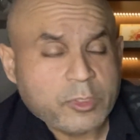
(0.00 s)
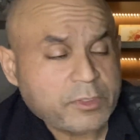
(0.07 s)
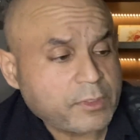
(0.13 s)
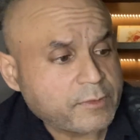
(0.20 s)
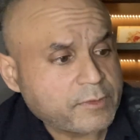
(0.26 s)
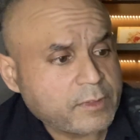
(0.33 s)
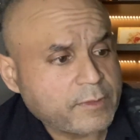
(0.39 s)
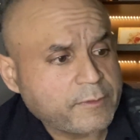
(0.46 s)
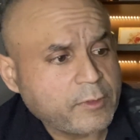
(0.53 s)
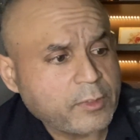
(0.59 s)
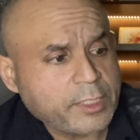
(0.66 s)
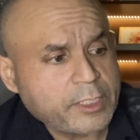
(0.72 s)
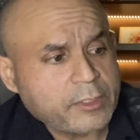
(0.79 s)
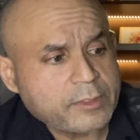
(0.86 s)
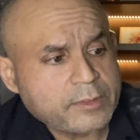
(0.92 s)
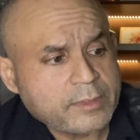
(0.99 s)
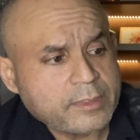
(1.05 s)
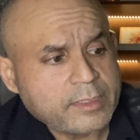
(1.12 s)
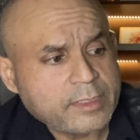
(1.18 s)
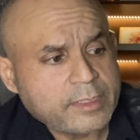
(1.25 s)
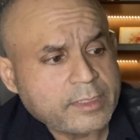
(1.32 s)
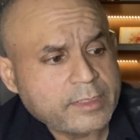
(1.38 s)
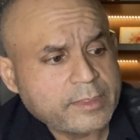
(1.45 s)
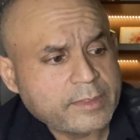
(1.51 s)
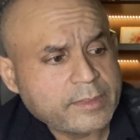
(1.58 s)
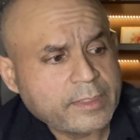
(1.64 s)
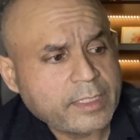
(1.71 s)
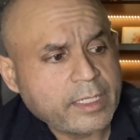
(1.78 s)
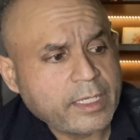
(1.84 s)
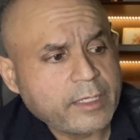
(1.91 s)
stuff going on
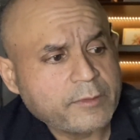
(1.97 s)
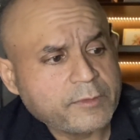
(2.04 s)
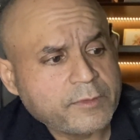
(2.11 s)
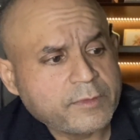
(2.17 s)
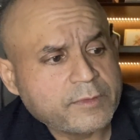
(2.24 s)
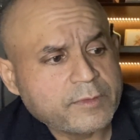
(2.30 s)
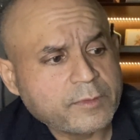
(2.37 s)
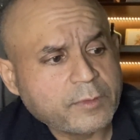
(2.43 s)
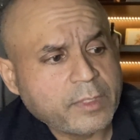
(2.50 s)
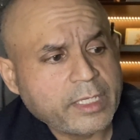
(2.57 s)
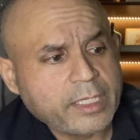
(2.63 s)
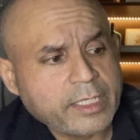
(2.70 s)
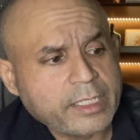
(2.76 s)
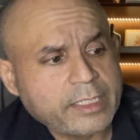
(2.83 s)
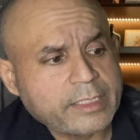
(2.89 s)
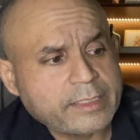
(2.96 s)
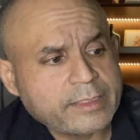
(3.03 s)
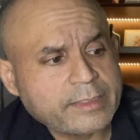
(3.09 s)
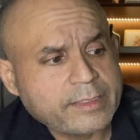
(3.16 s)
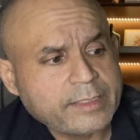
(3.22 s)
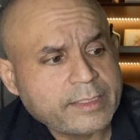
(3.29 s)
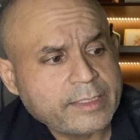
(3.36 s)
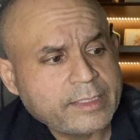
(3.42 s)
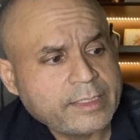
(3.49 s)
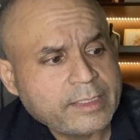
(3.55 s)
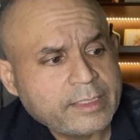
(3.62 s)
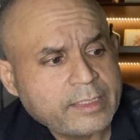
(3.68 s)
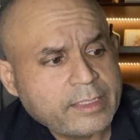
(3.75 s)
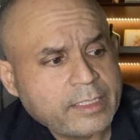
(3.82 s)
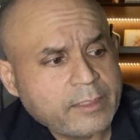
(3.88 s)
in the house today, and
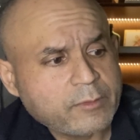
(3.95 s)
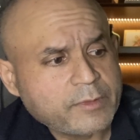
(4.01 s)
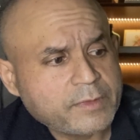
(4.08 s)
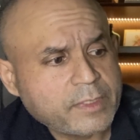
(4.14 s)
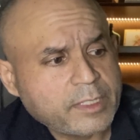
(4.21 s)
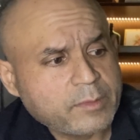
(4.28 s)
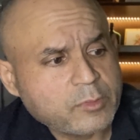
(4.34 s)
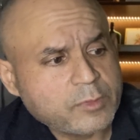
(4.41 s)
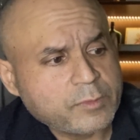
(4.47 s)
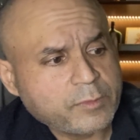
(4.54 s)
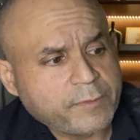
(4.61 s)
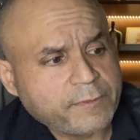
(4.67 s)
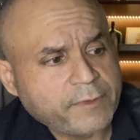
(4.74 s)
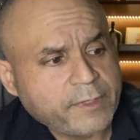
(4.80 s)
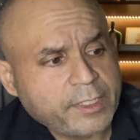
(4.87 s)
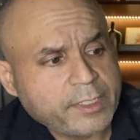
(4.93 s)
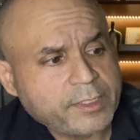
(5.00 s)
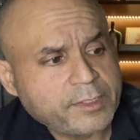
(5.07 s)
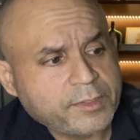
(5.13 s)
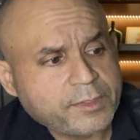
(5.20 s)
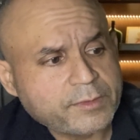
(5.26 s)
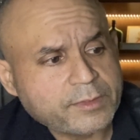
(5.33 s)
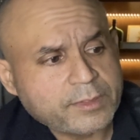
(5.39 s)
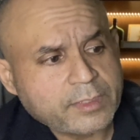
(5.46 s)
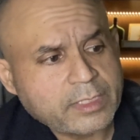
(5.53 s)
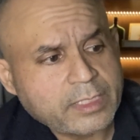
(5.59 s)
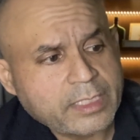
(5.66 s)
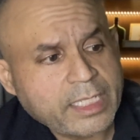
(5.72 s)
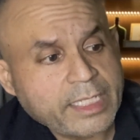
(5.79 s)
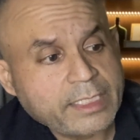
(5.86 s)
I wasn't able to finish until
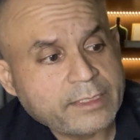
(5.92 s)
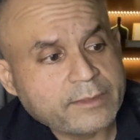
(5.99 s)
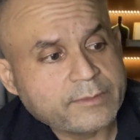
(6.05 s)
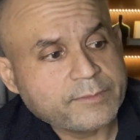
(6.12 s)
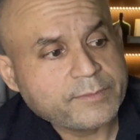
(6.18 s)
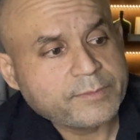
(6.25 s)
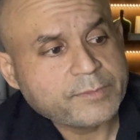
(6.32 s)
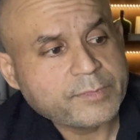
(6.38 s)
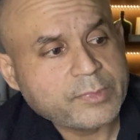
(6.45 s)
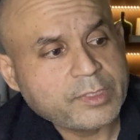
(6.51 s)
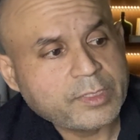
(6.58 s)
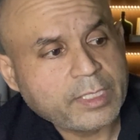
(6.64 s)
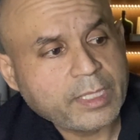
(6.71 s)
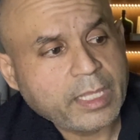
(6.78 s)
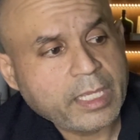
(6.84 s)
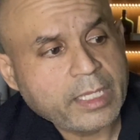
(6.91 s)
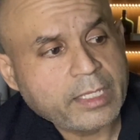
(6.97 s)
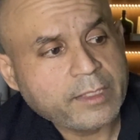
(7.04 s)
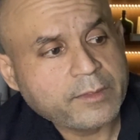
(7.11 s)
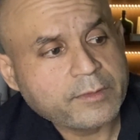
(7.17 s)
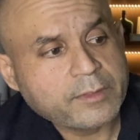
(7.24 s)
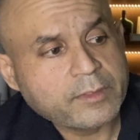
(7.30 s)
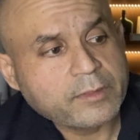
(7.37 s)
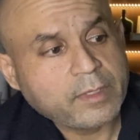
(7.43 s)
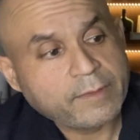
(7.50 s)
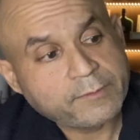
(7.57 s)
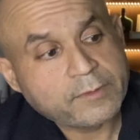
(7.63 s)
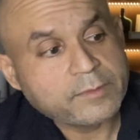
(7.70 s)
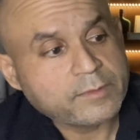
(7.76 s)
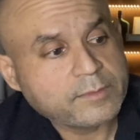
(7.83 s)
late in the day.
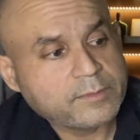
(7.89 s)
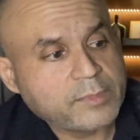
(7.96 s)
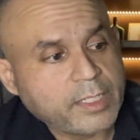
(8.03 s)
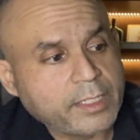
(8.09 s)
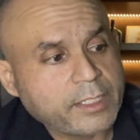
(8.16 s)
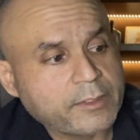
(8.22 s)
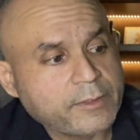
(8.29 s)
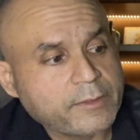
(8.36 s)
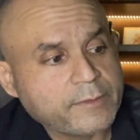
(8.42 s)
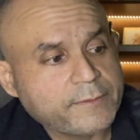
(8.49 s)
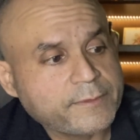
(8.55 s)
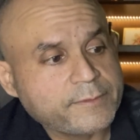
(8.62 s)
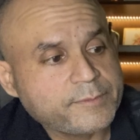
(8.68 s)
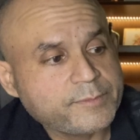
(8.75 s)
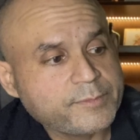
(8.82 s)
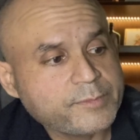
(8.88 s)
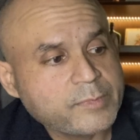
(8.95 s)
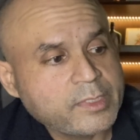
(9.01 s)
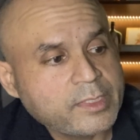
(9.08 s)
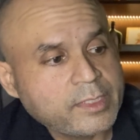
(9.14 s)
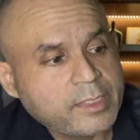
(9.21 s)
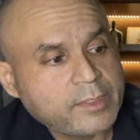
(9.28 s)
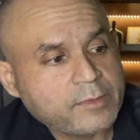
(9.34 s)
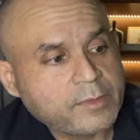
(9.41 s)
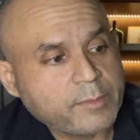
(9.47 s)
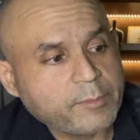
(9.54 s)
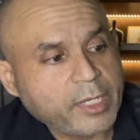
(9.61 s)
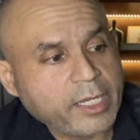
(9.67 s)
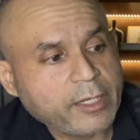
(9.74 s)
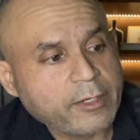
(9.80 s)
Have to take care of
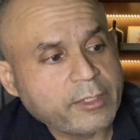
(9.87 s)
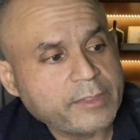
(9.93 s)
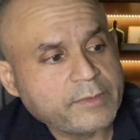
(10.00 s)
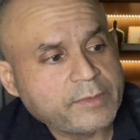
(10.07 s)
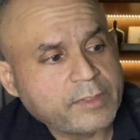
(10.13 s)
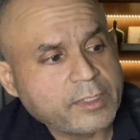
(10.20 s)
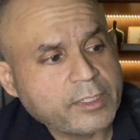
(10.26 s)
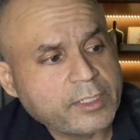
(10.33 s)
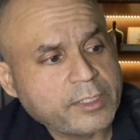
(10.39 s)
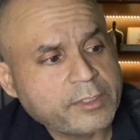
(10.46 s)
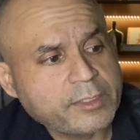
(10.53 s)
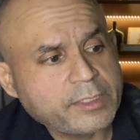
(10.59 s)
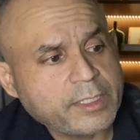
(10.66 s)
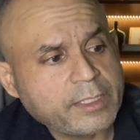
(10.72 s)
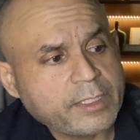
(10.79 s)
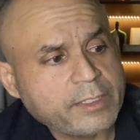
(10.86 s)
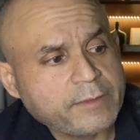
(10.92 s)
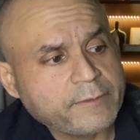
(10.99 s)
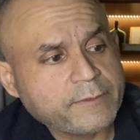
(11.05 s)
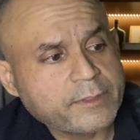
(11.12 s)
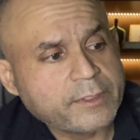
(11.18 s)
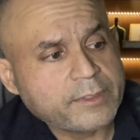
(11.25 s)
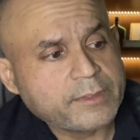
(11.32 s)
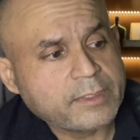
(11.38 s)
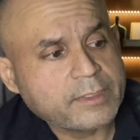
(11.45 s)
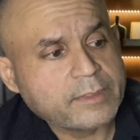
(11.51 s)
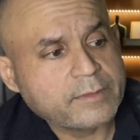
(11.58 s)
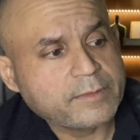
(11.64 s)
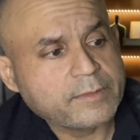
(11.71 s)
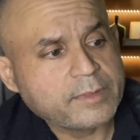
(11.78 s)
some errands earlier in the day first,
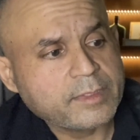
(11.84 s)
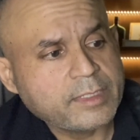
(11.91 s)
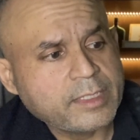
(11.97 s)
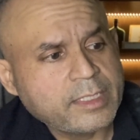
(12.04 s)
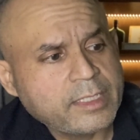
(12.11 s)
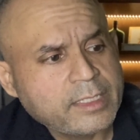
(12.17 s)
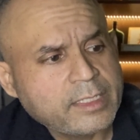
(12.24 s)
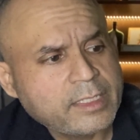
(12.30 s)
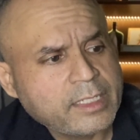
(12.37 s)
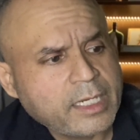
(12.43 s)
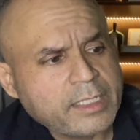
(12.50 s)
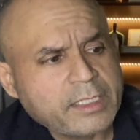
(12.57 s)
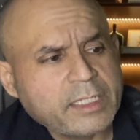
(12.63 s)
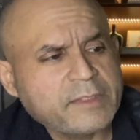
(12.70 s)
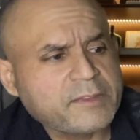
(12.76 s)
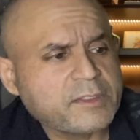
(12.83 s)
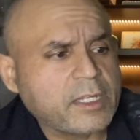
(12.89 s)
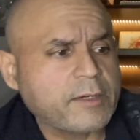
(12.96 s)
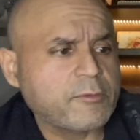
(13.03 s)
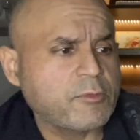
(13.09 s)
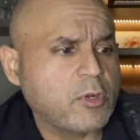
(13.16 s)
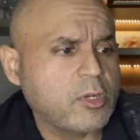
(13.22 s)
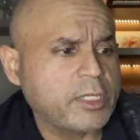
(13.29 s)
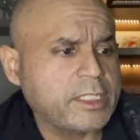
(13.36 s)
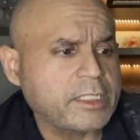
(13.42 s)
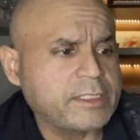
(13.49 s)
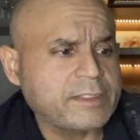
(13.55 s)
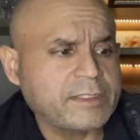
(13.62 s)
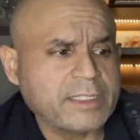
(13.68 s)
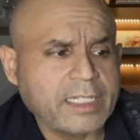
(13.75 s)
and I didn't start rolling
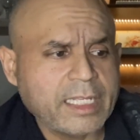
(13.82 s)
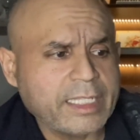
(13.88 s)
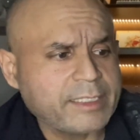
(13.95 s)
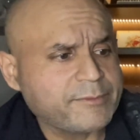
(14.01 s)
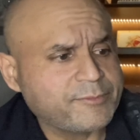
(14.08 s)
until like